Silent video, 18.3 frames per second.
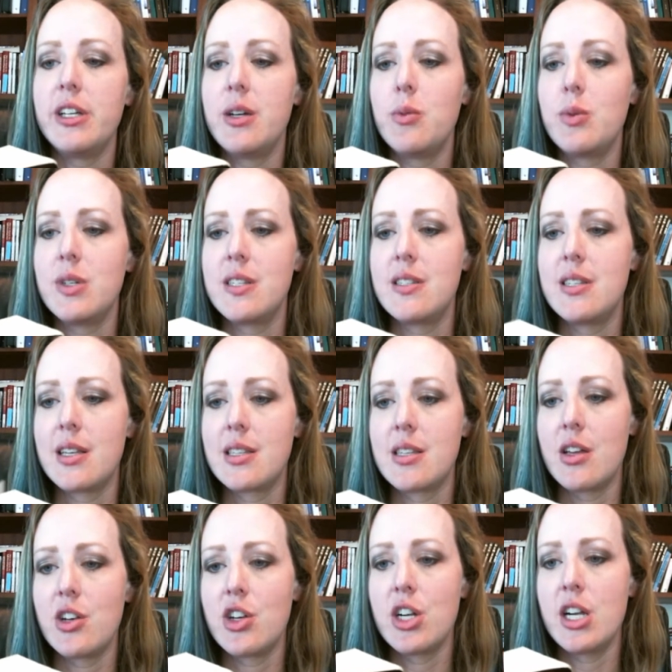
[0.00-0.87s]
It was
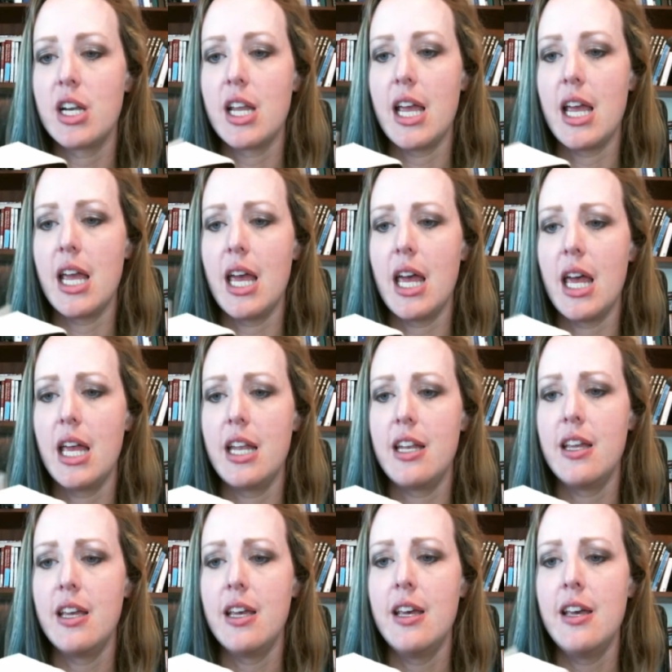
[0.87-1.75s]
600
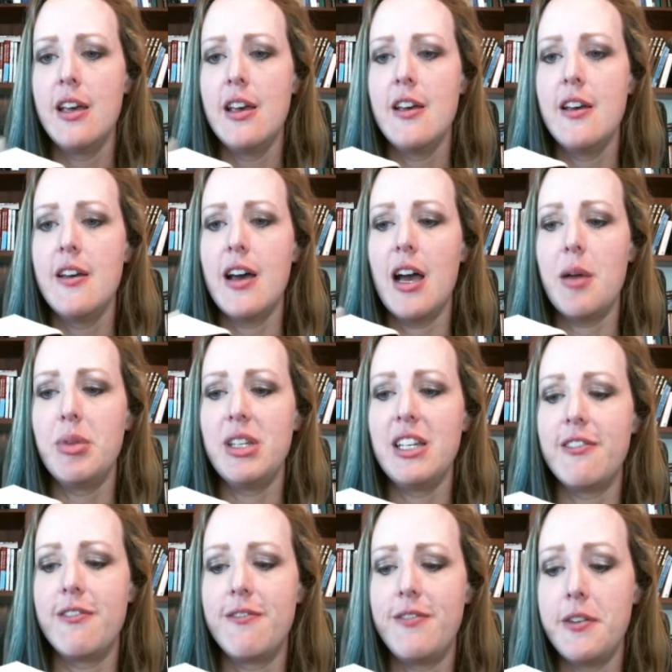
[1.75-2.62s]
and I
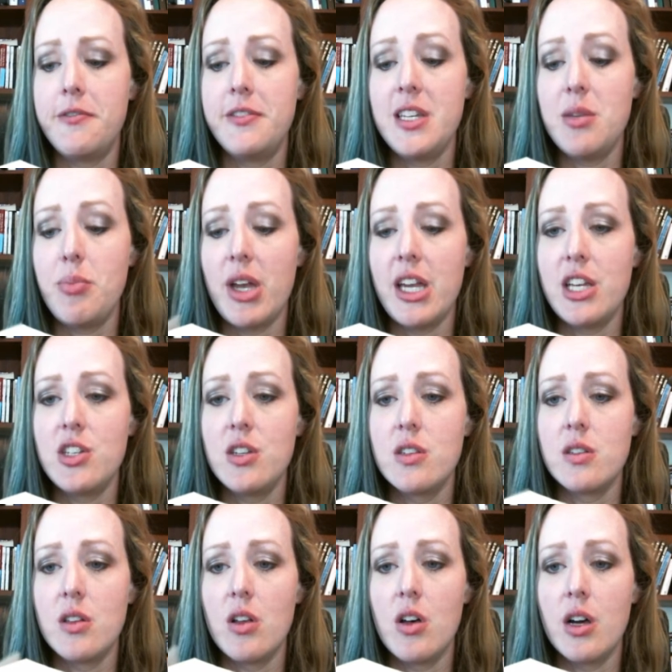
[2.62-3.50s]
believe 50
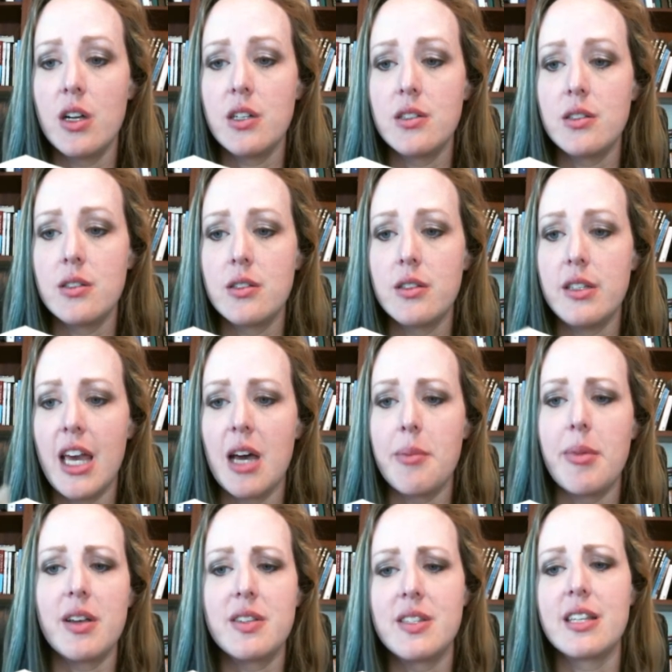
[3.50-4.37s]
pages long. Yeah,
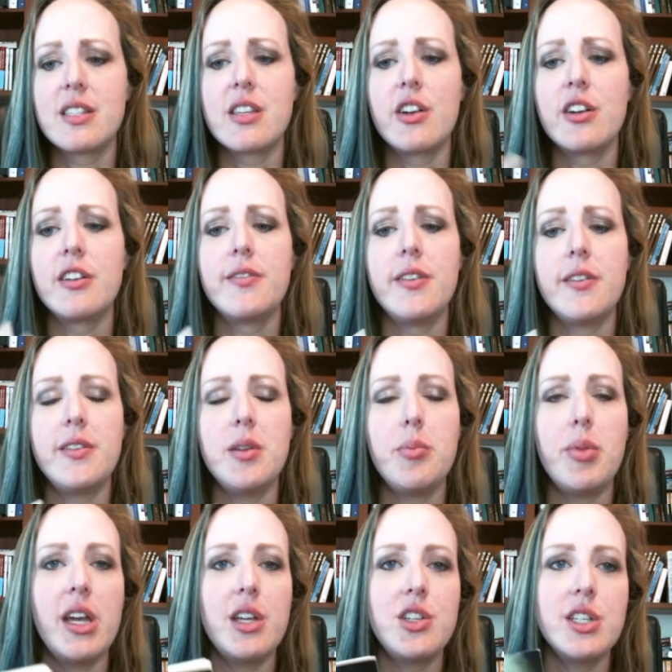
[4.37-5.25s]
about 650
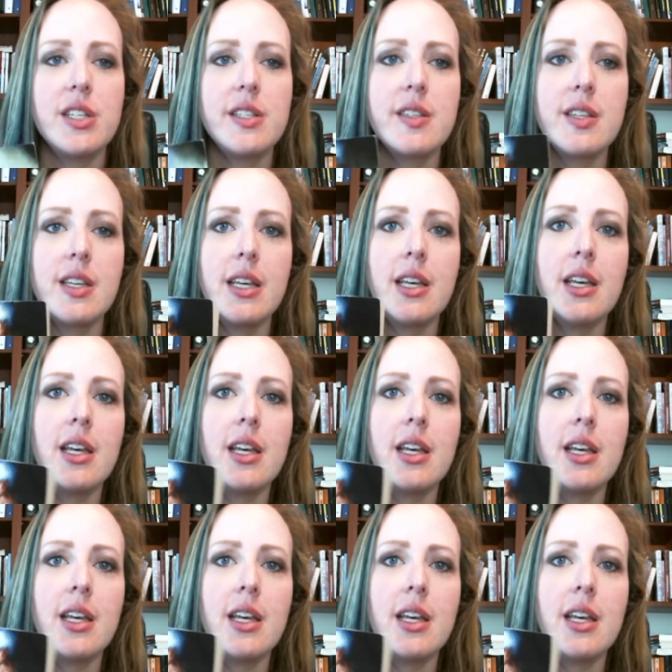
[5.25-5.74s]
pages.